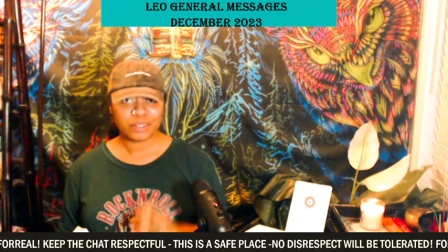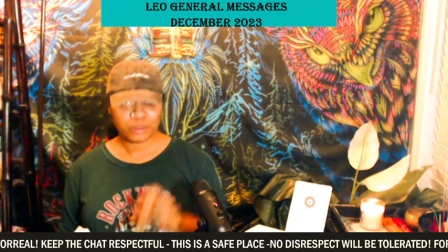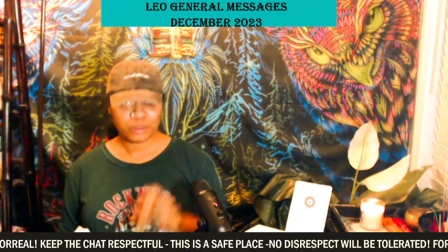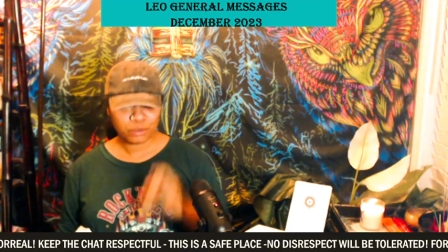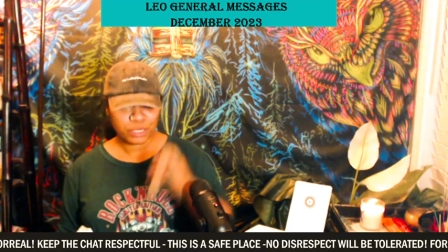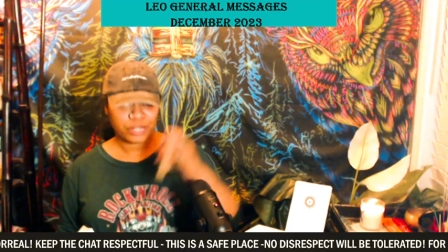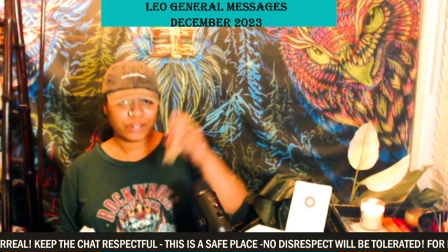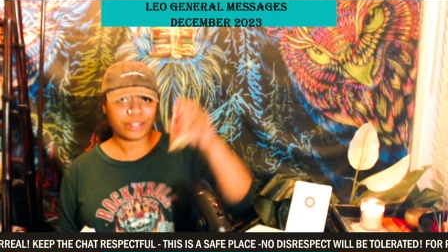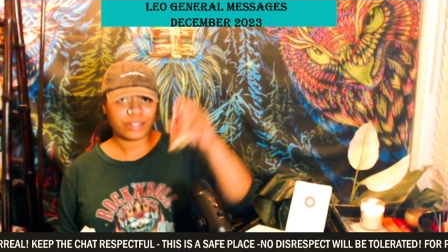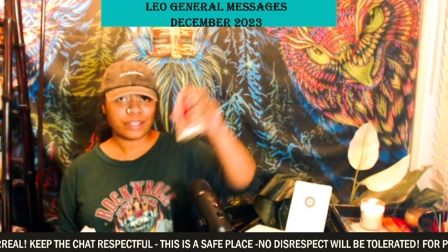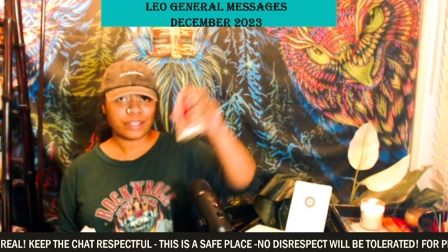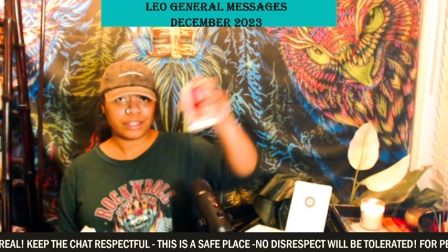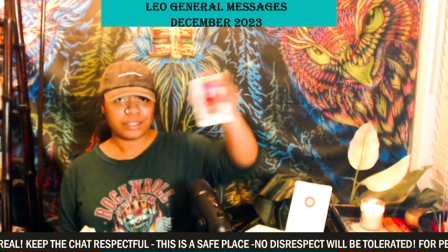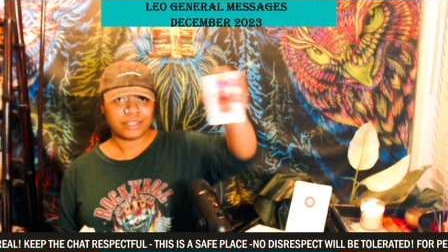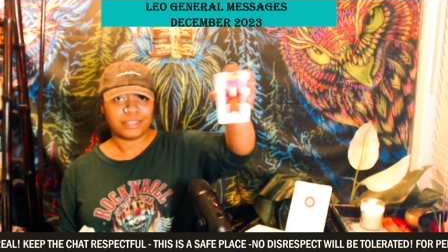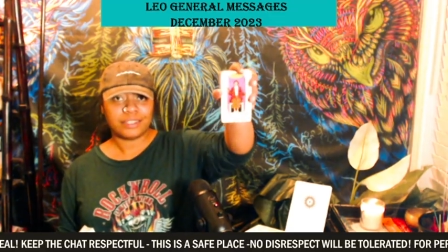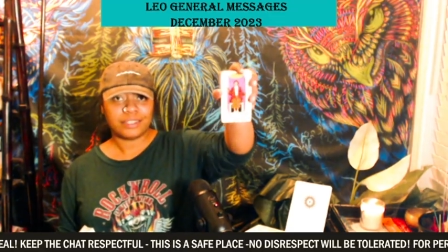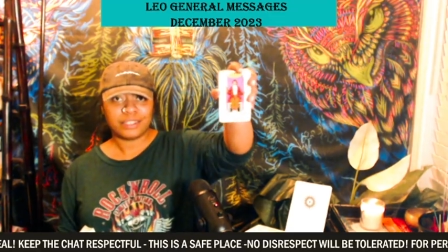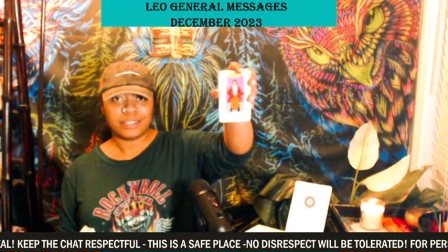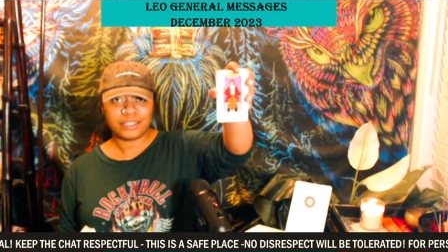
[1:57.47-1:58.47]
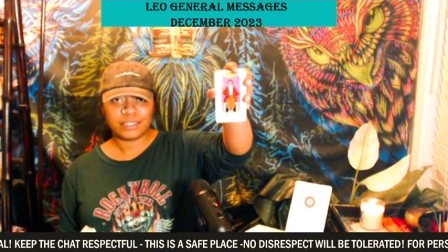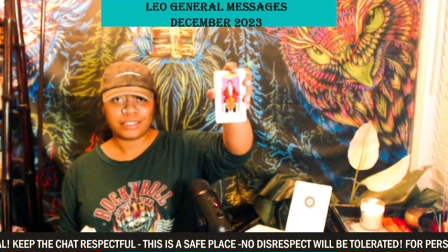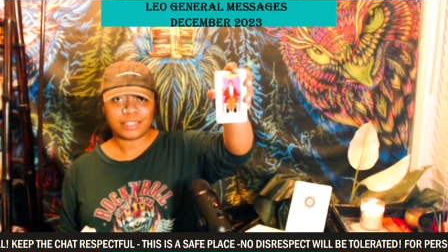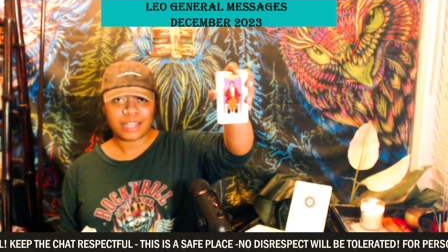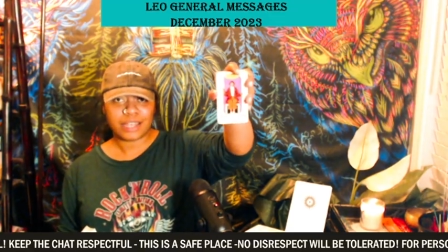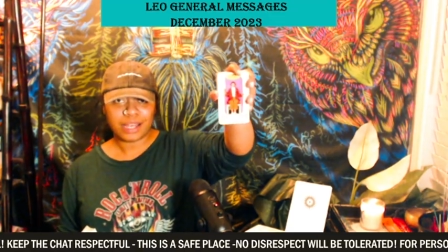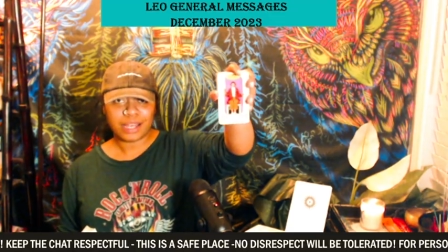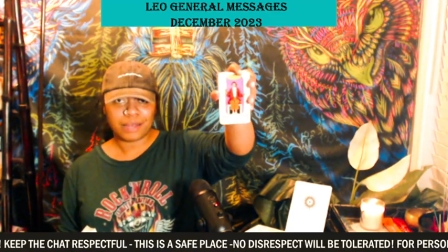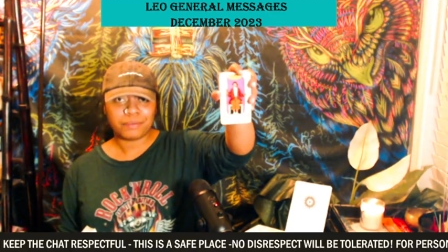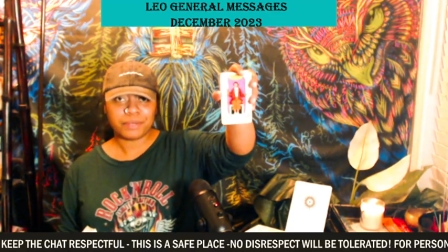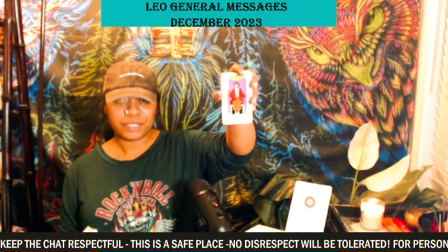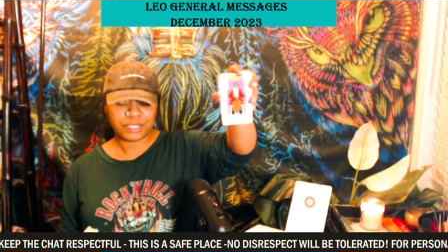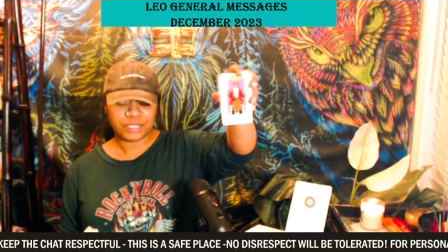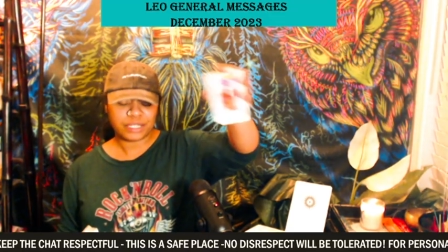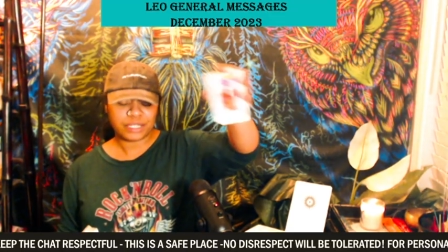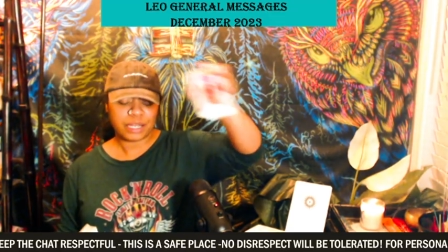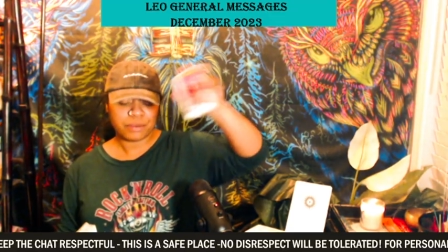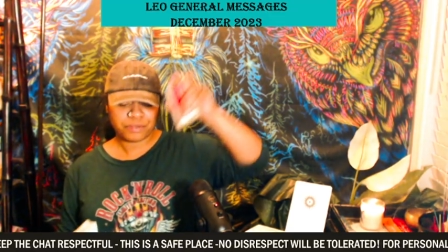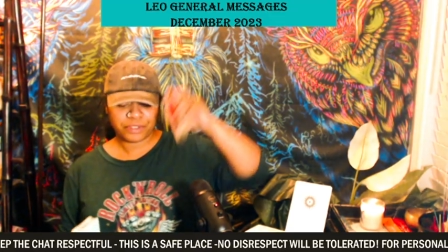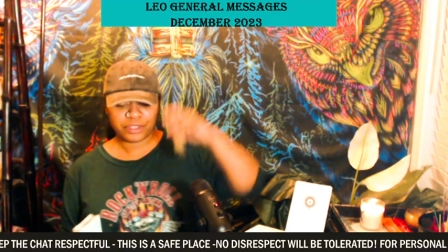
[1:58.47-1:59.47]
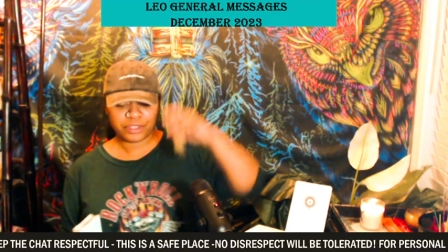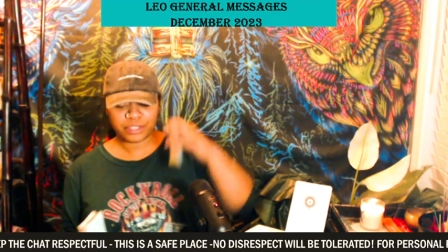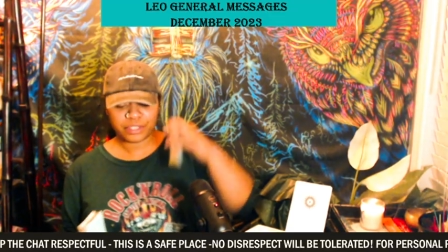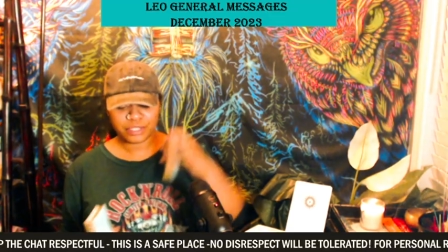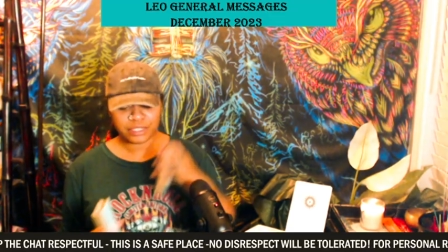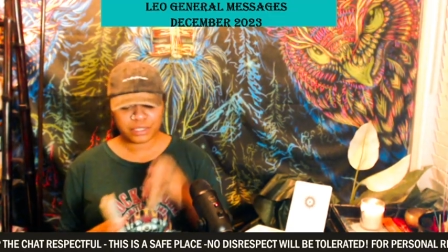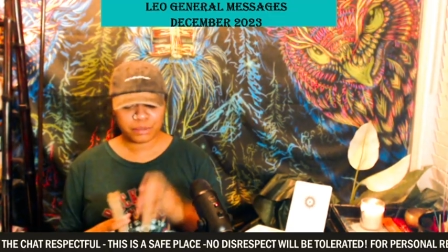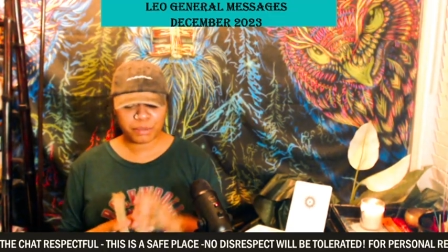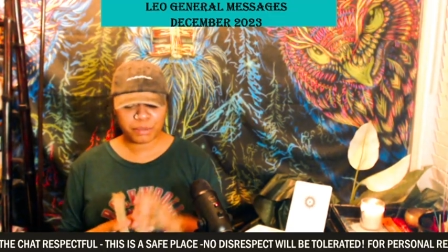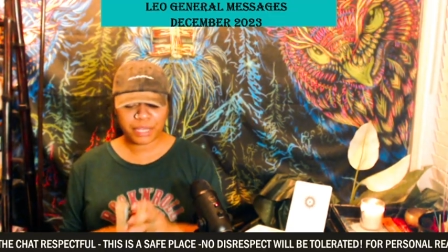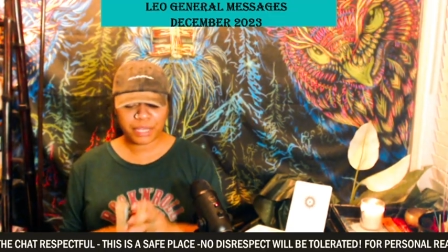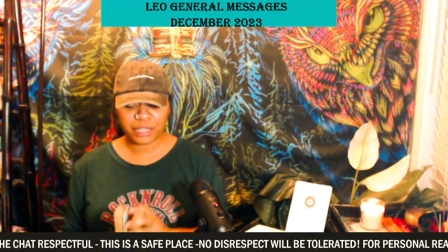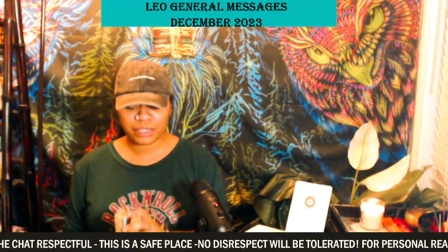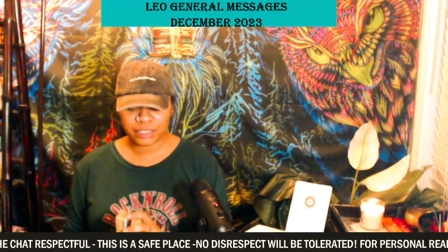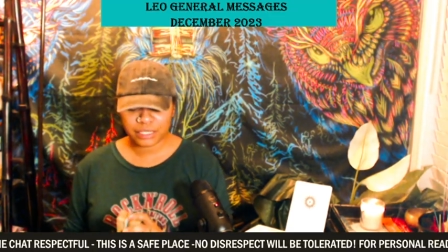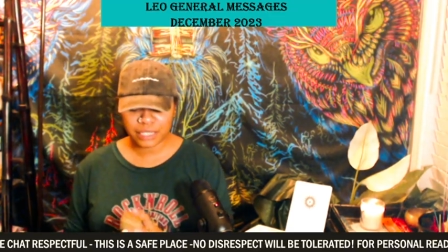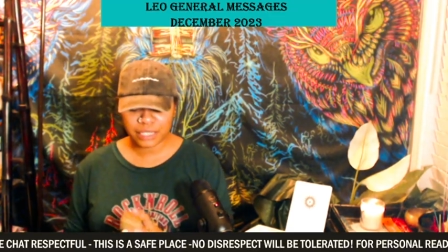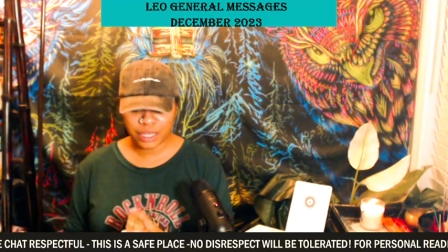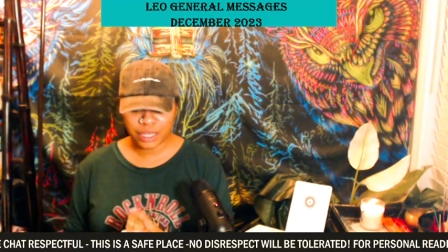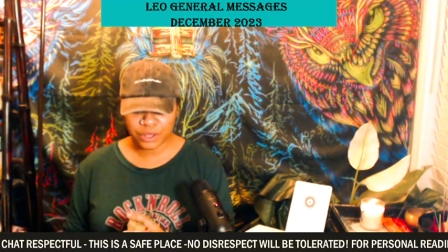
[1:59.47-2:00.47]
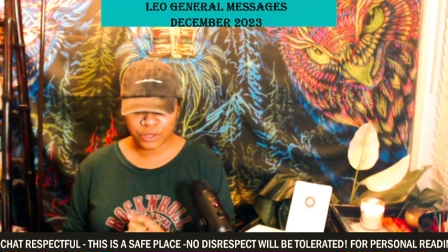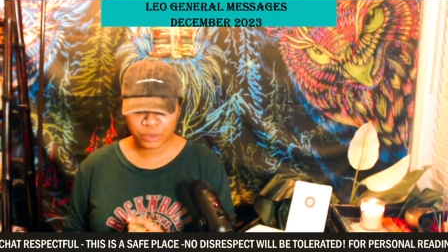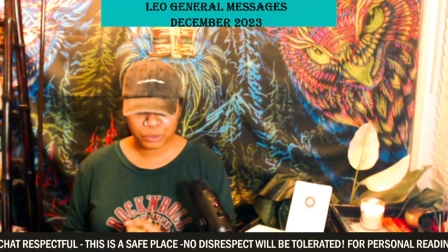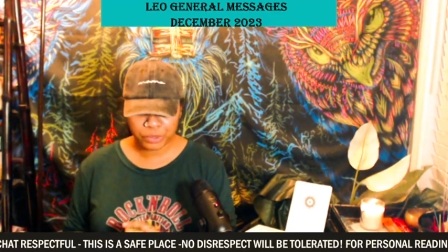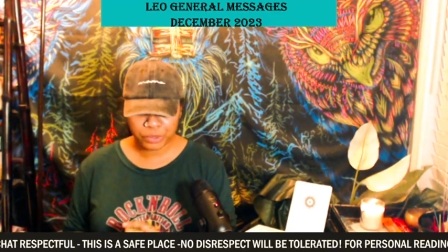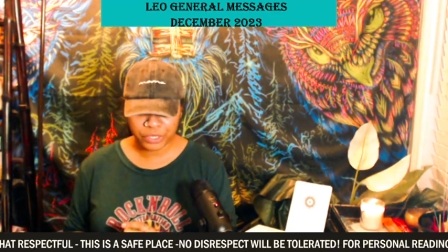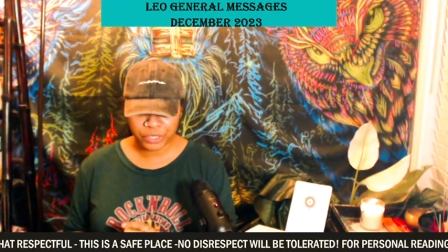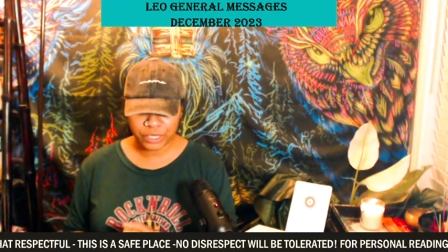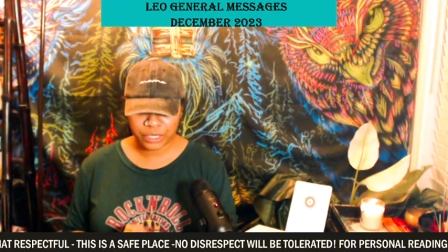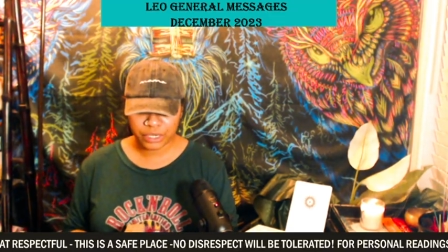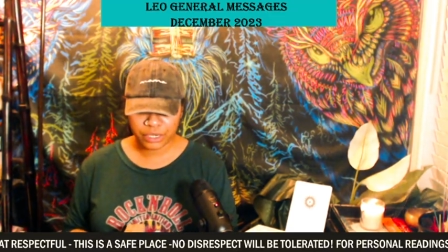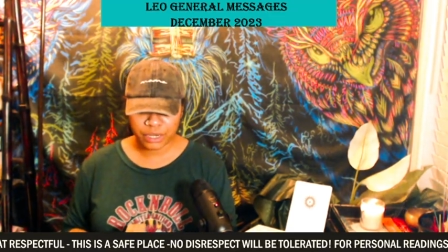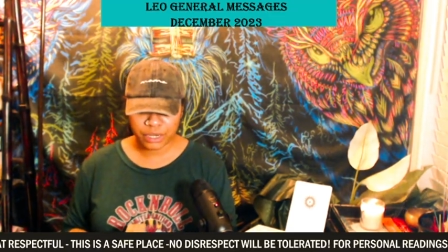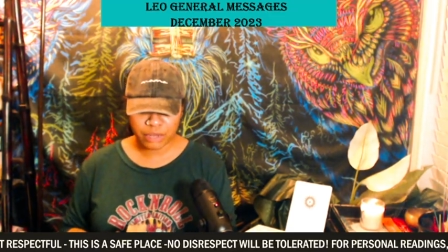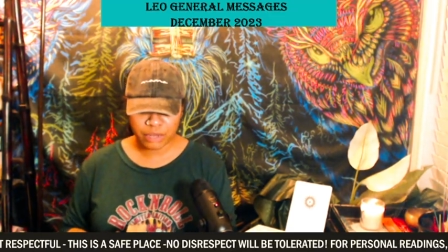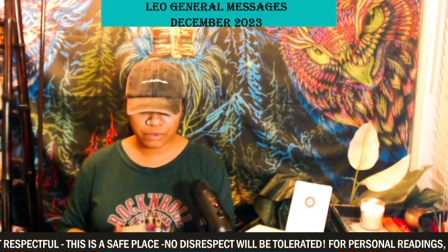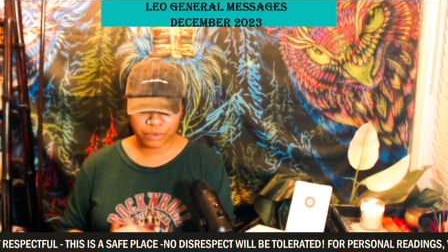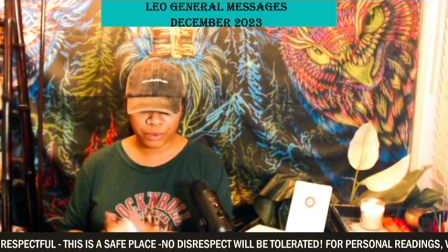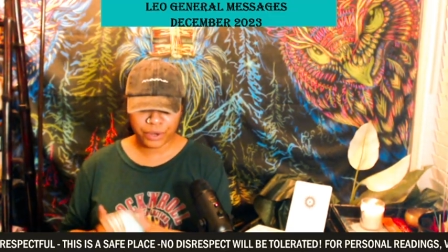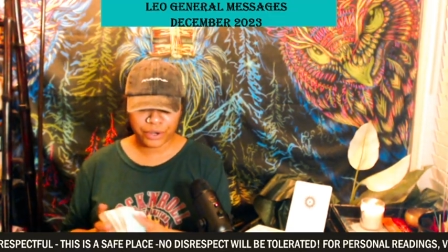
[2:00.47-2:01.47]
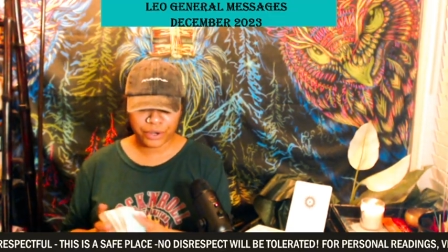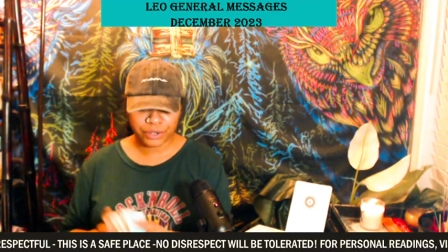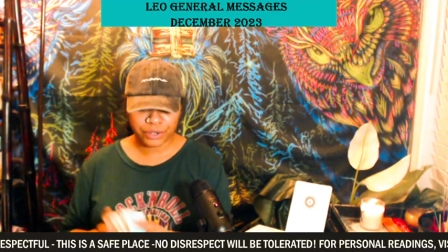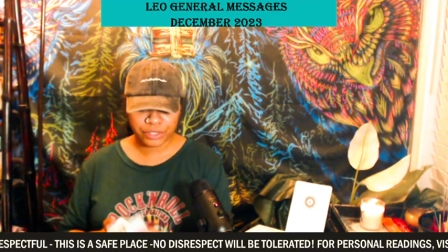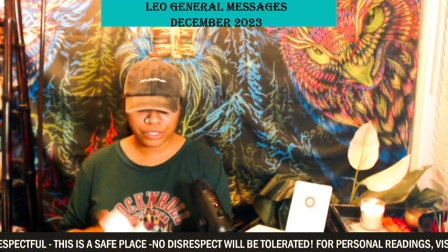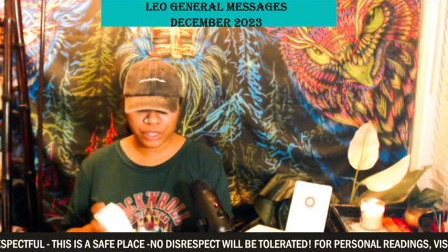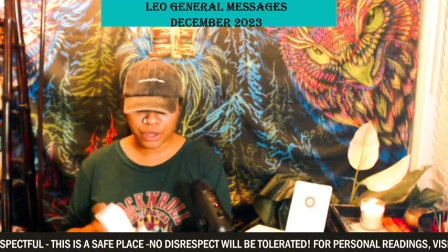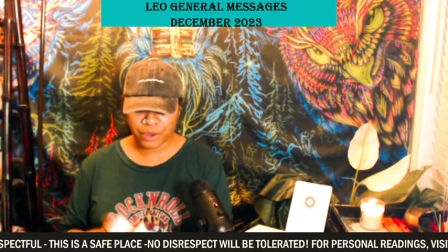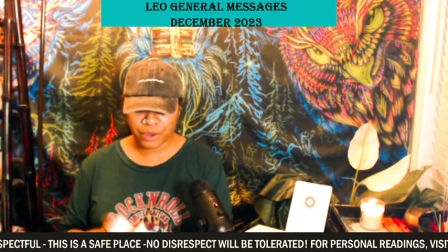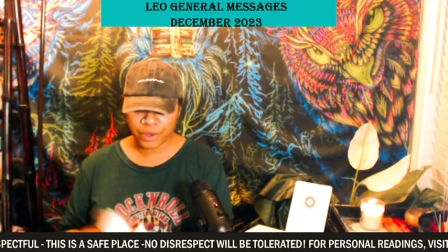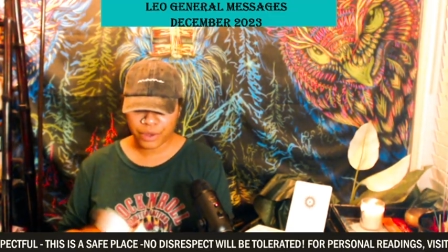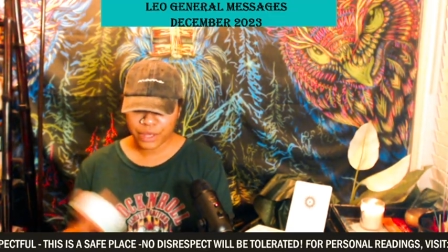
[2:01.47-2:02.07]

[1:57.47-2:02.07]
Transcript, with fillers: Period. It's time it's time for things to balance out. You put in enough work. So,